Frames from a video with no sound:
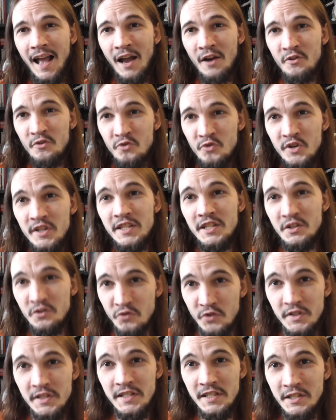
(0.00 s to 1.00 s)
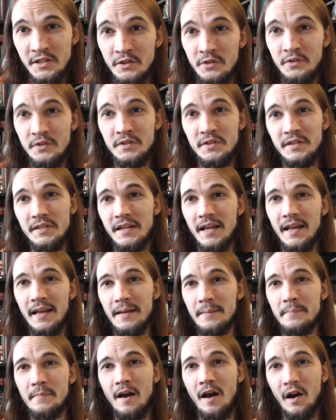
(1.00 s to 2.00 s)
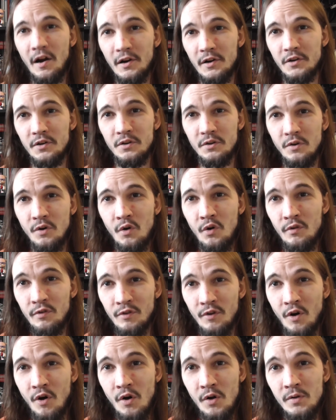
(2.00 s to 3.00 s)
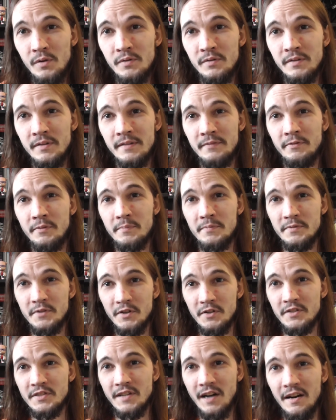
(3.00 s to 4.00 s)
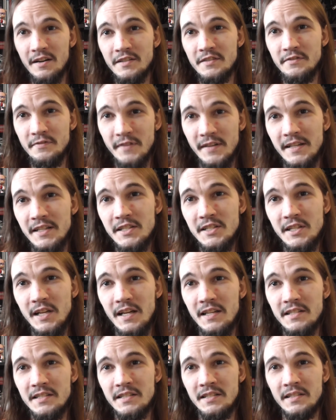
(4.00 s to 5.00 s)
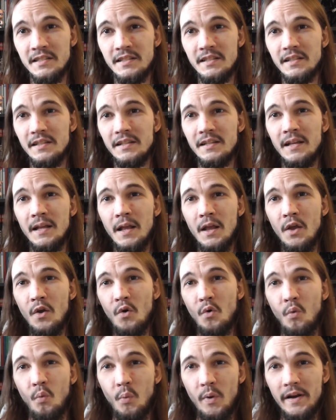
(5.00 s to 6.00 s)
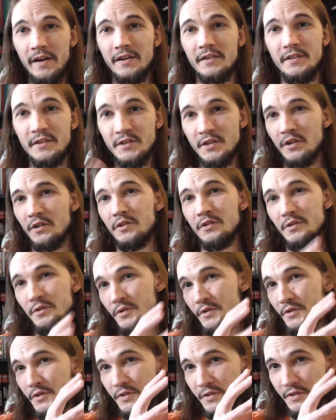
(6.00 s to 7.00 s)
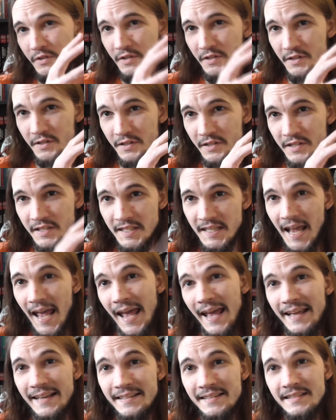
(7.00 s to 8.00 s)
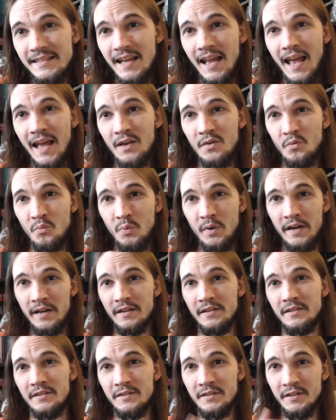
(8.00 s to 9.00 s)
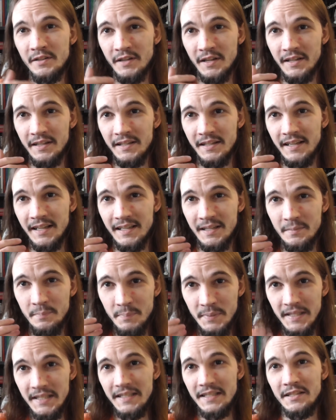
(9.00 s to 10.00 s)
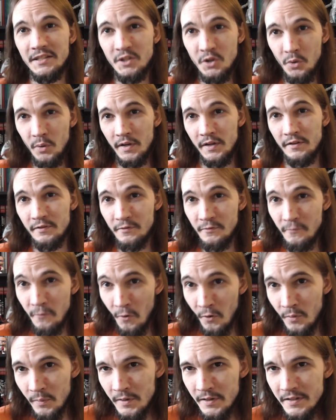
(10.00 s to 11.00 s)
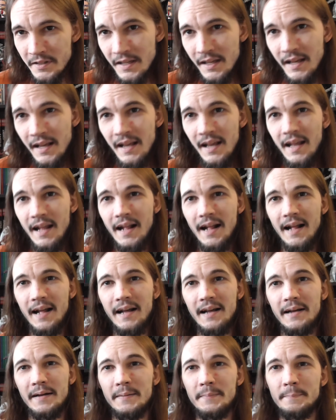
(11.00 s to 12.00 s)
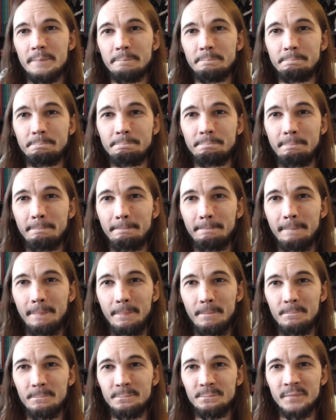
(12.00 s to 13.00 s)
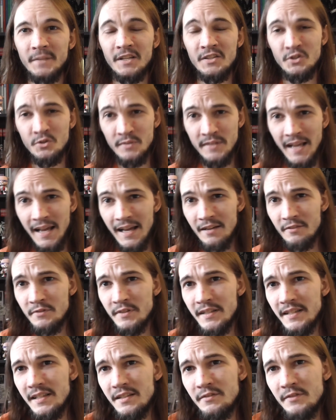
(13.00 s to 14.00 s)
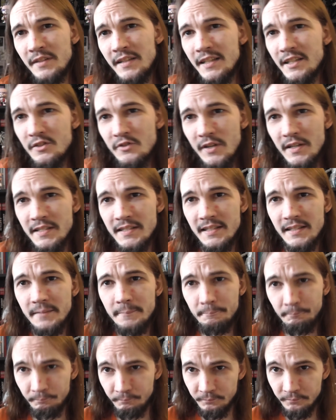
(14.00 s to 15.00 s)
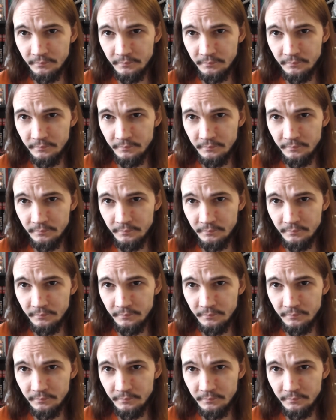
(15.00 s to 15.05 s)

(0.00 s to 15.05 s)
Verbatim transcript: a really, really good um, arc overall from sort of start to finish as to where the Turtles stand and where they're going to kind of be going forward. Um, so yeah, really, really interesting.